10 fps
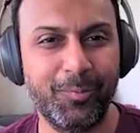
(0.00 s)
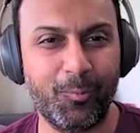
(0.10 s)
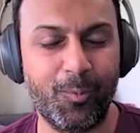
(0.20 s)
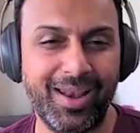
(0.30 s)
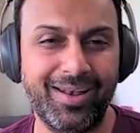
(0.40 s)

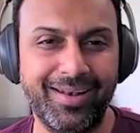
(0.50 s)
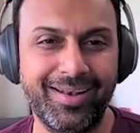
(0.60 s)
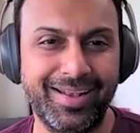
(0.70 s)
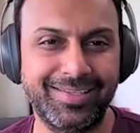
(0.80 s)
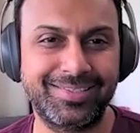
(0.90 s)
when
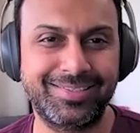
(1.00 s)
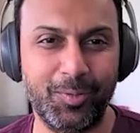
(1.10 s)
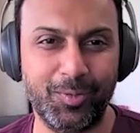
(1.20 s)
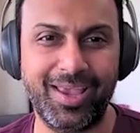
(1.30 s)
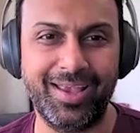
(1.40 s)
it's
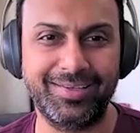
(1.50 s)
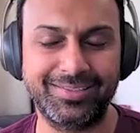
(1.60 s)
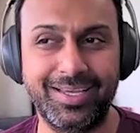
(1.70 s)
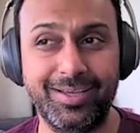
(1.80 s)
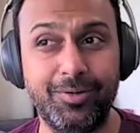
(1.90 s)
okay to
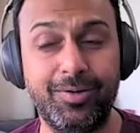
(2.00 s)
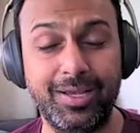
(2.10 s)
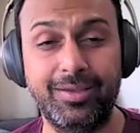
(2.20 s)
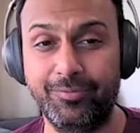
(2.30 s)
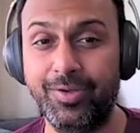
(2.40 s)
say, oh,
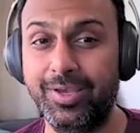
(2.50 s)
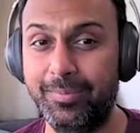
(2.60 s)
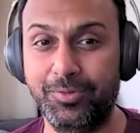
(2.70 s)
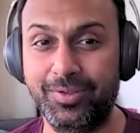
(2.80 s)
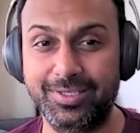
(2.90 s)
if I
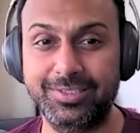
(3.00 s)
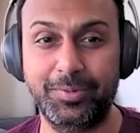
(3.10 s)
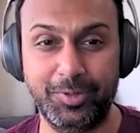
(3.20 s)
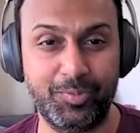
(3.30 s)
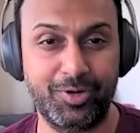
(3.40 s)
keep doing this,
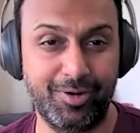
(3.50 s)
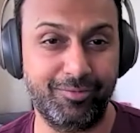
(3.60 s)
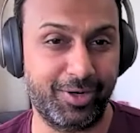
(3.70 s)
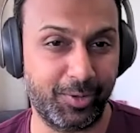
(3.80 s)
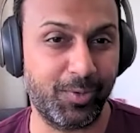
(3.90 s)
I'm going to burn
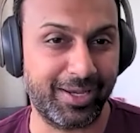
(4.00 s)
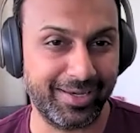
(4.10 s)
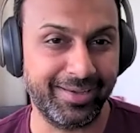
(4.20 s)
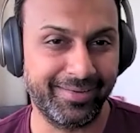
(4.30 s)
out very quickly?